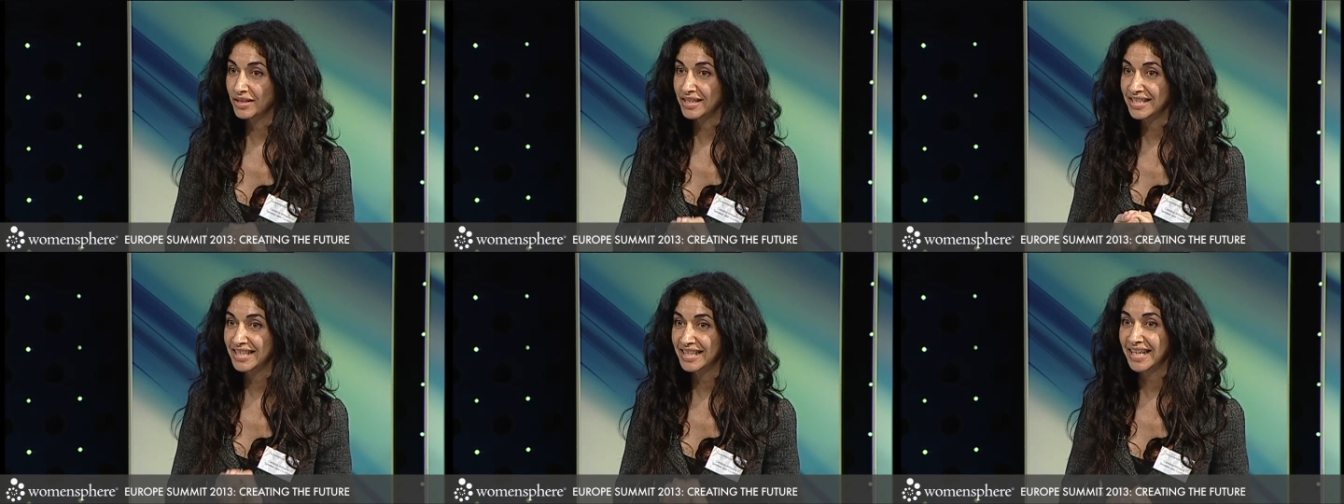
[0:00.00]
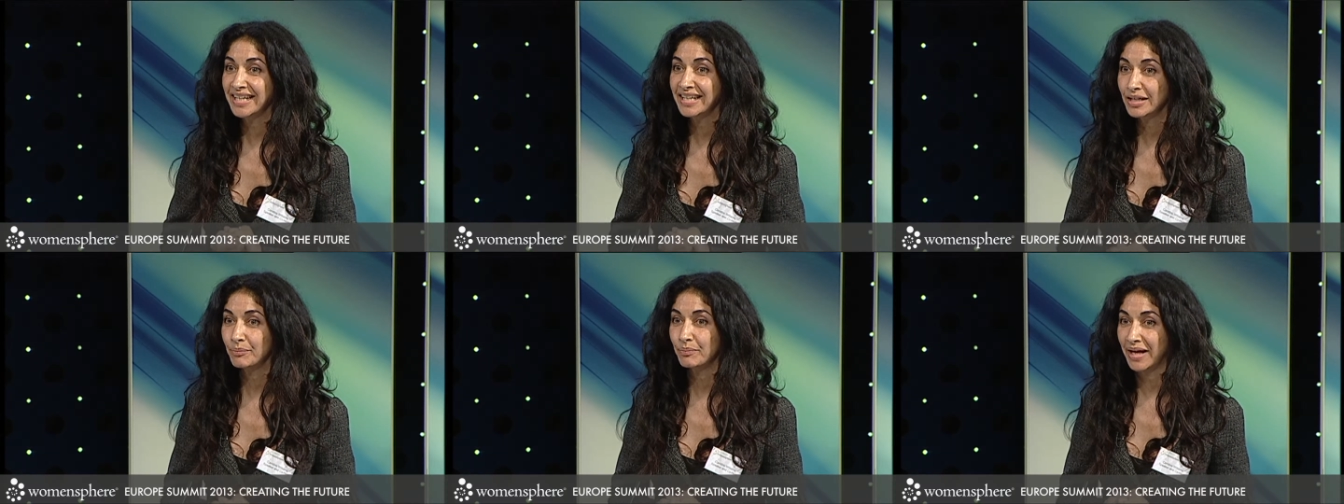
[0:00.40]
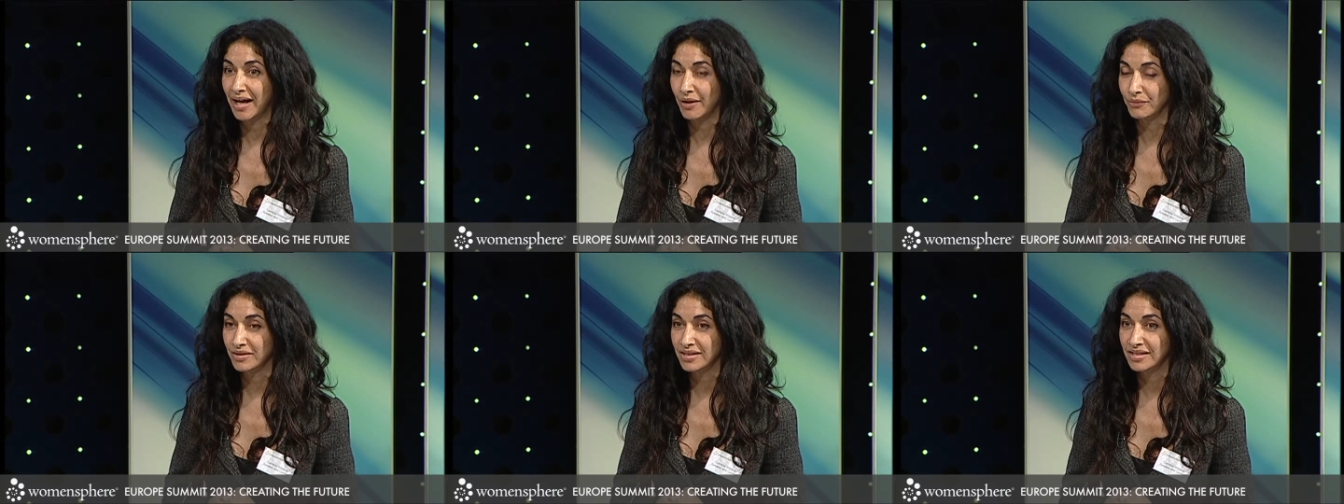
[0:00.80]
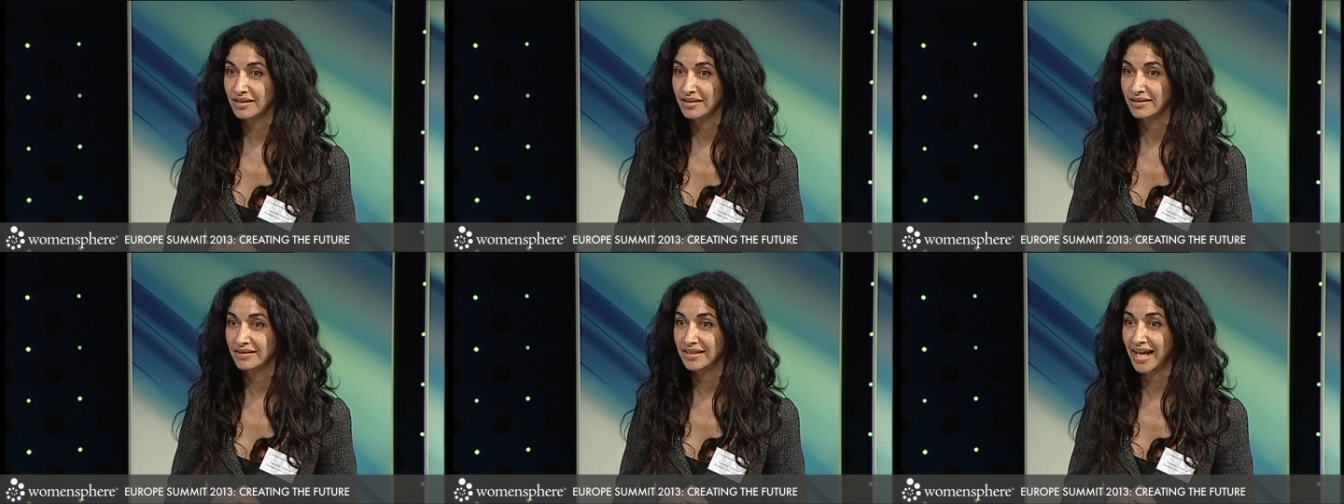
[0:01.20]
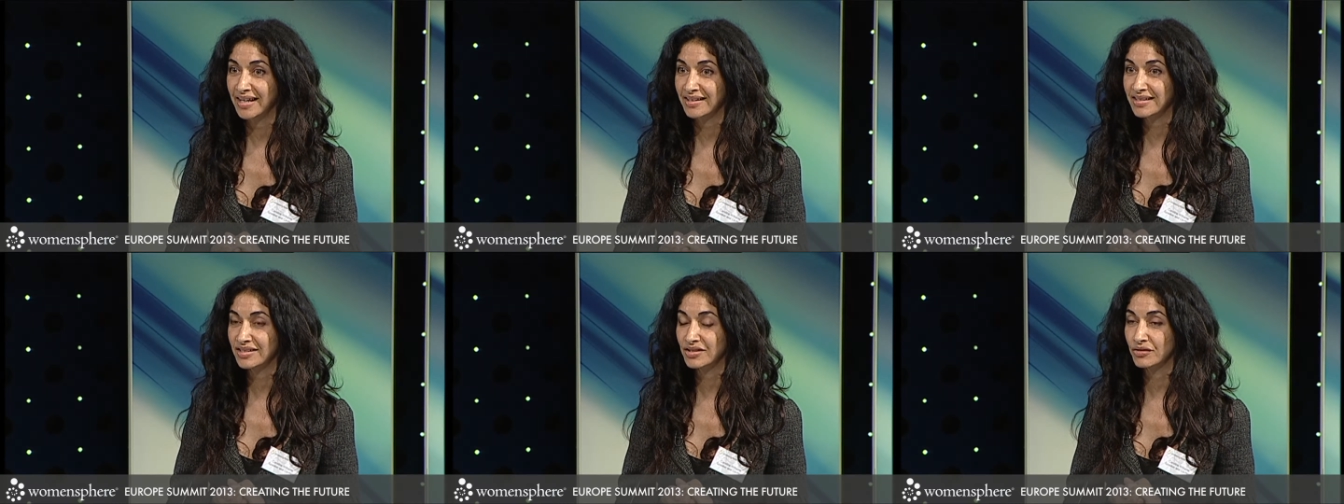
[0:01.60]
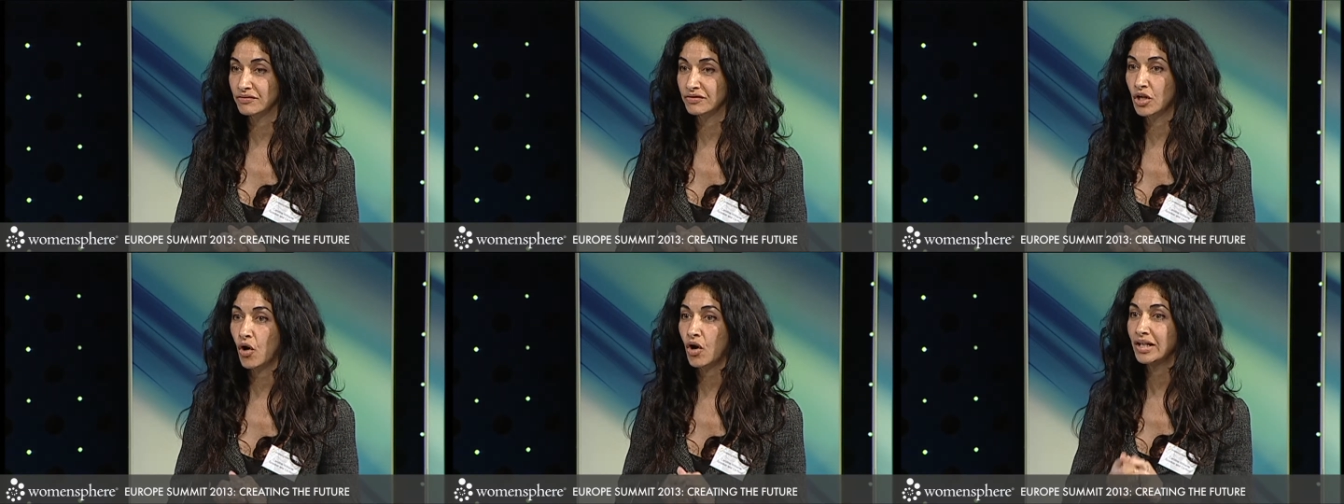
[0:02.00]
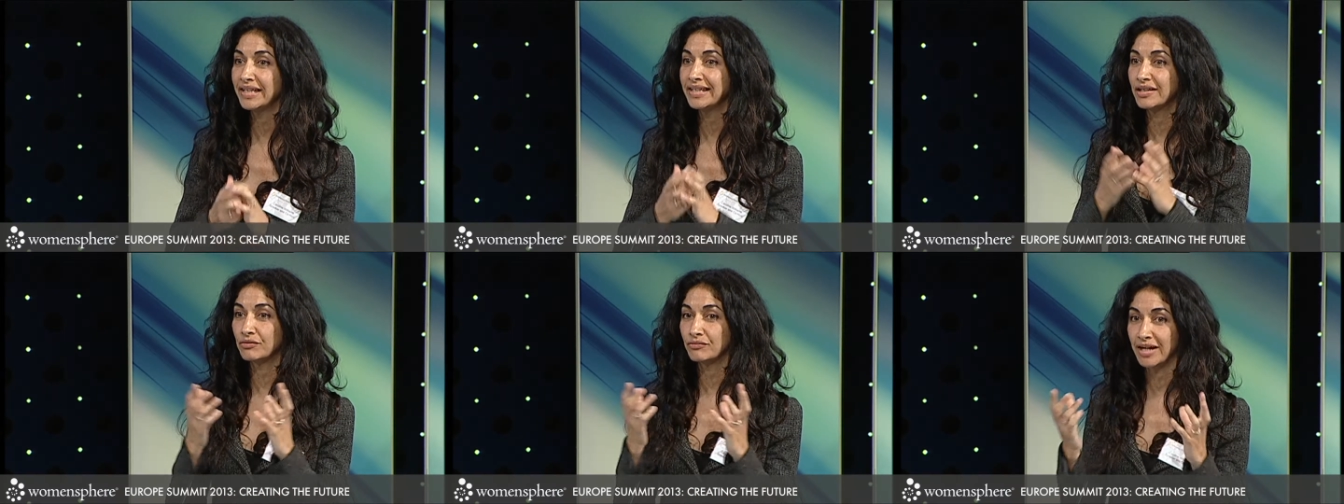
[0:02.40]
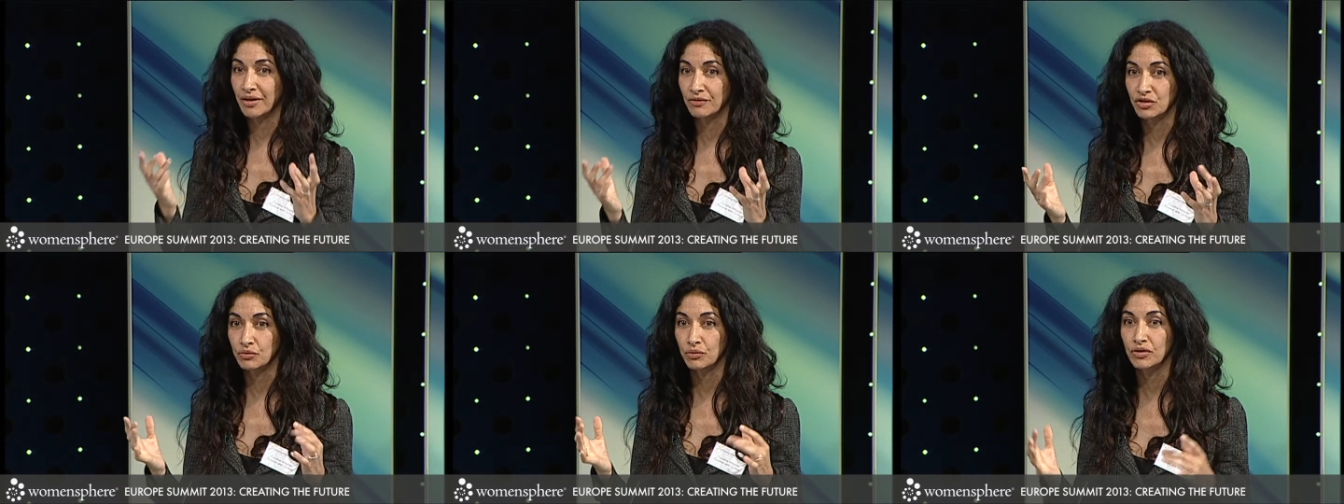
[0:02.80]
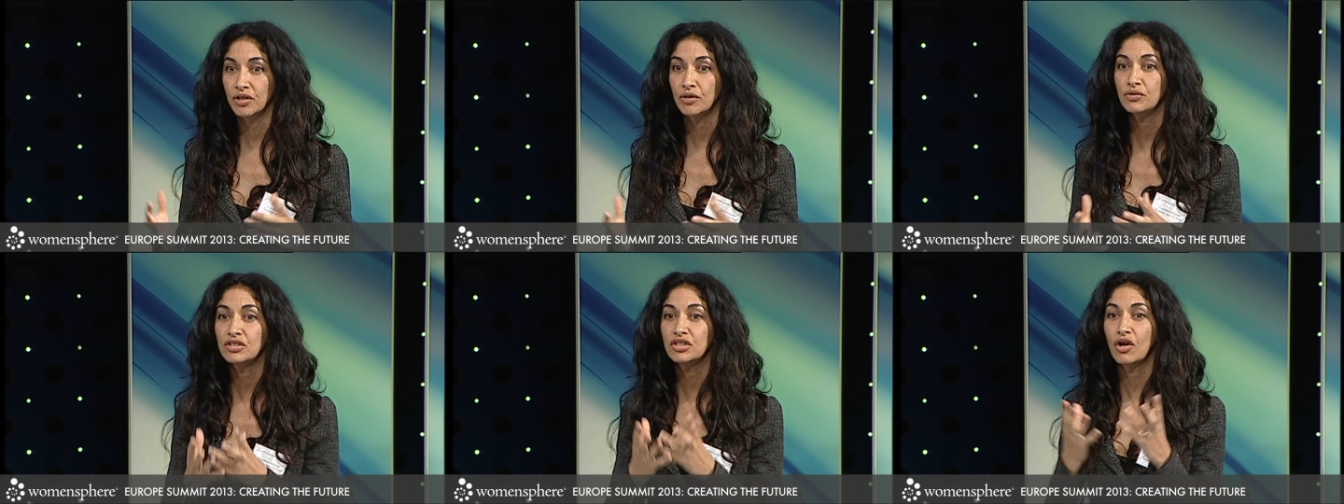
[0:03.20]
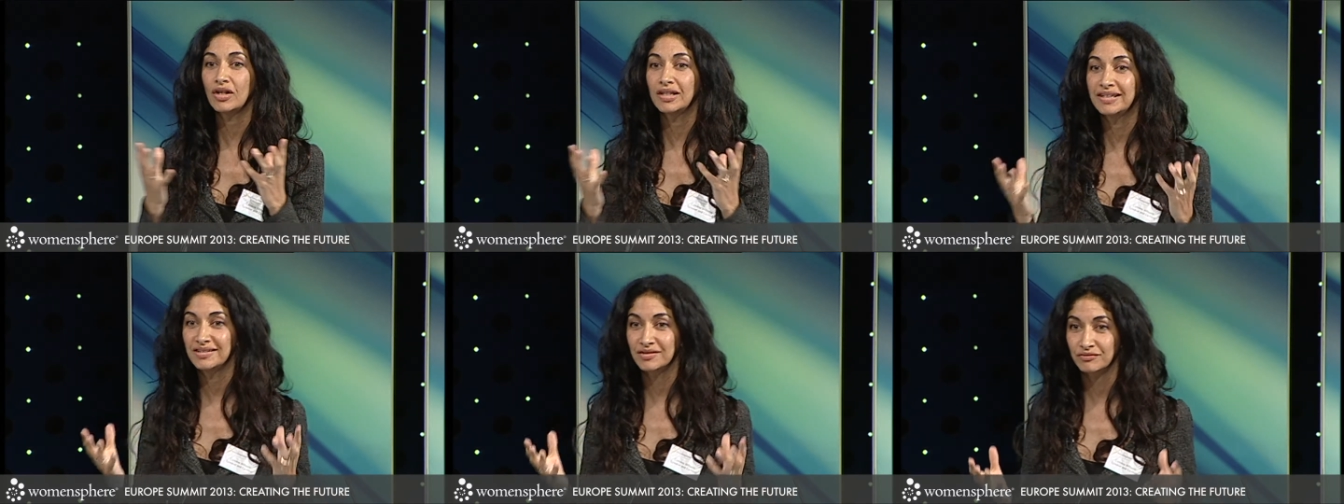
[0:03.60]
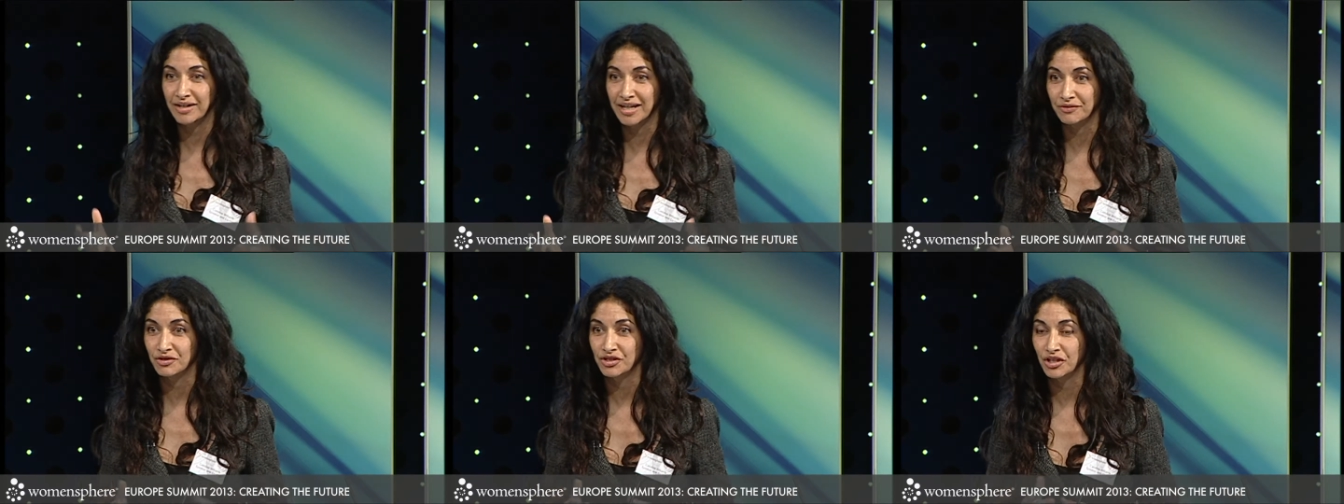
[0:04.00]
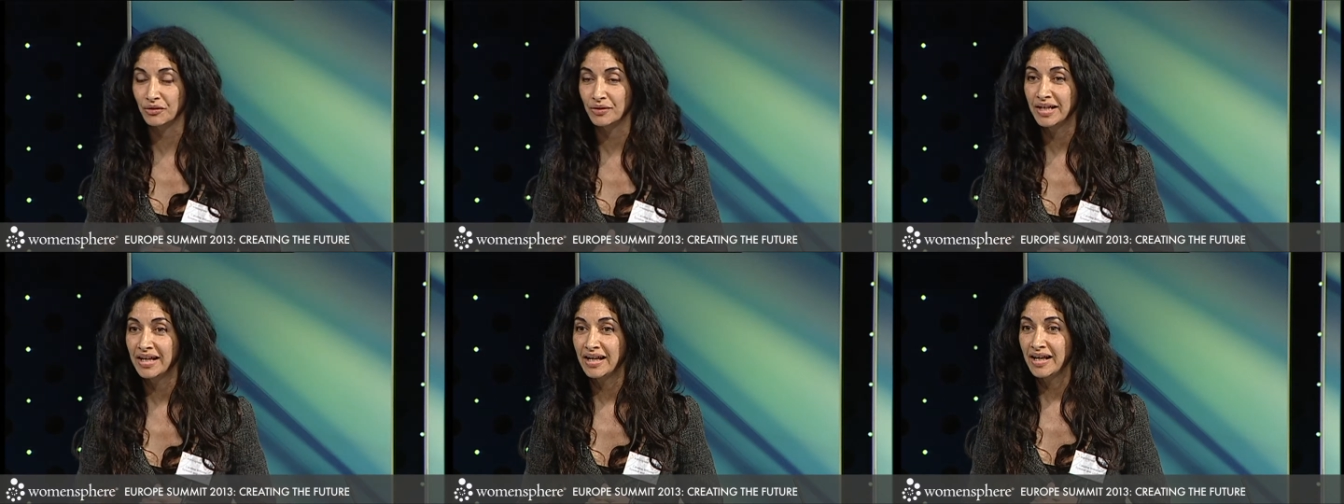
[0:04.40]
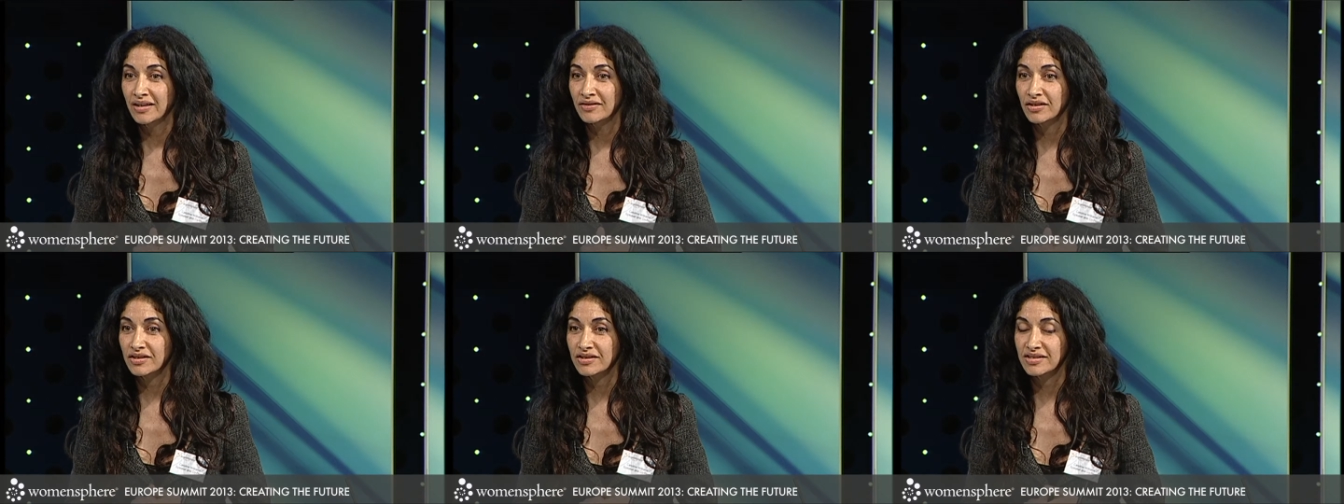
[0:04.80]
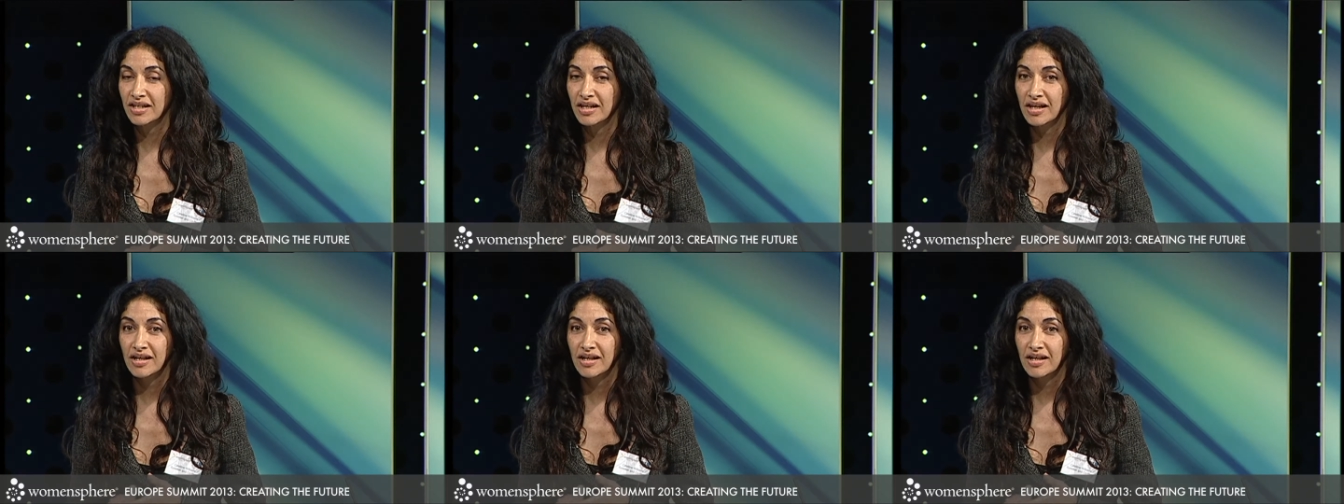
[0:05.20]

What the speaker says: is think about that sort of colleague around you, or those colleagues around you, that